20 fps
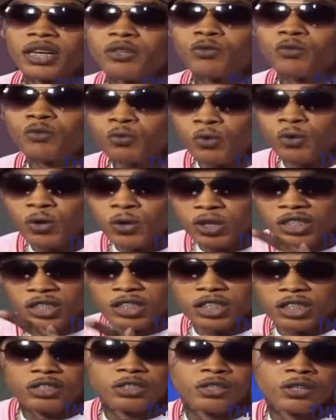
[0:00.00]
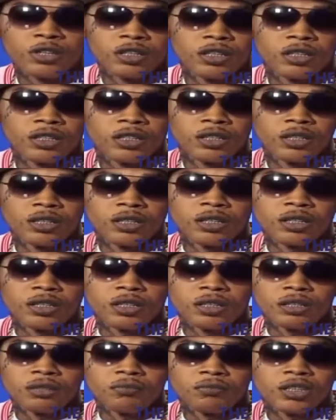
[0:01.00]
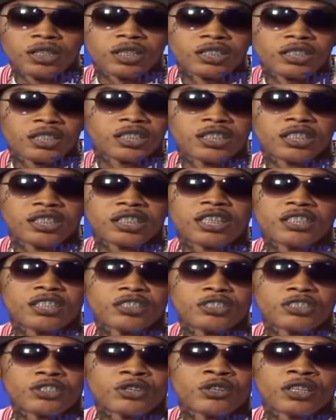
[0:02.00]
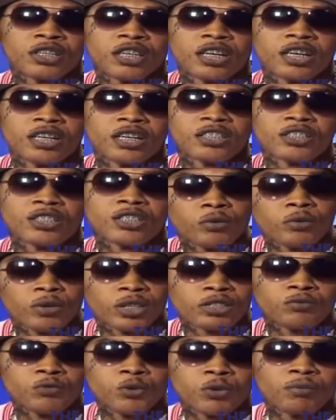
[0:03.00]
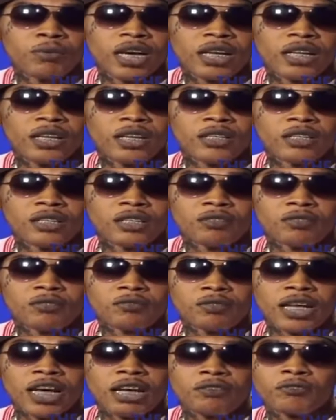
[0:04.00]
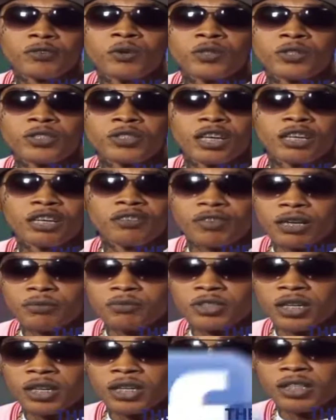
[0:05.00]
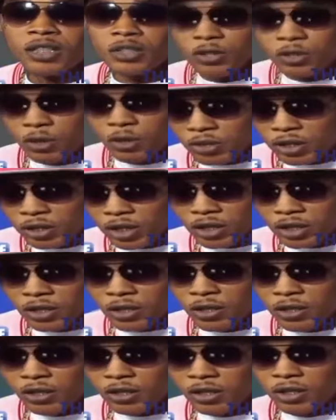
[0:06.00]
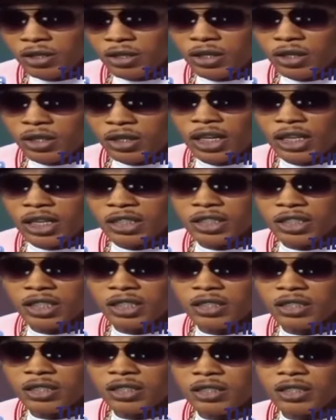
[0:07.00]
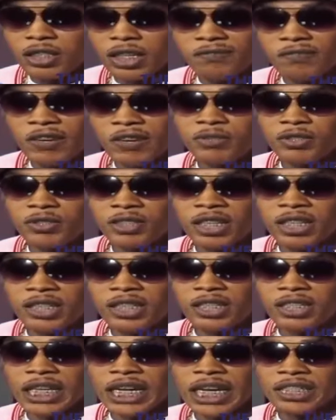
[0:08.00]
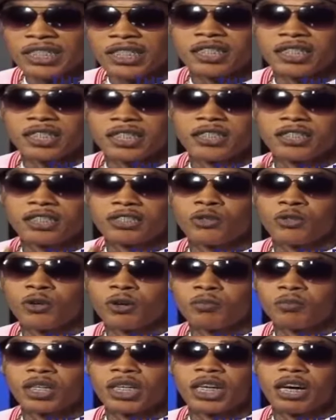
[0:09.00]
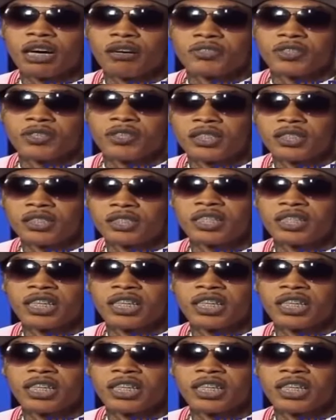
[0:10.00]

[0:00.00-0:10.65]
That's why the world is a circle because anything that is circular is always mobile life goes on. Vybz Kartel comes on the earth as kids. Vybz Kartel dies, his kids grow up, have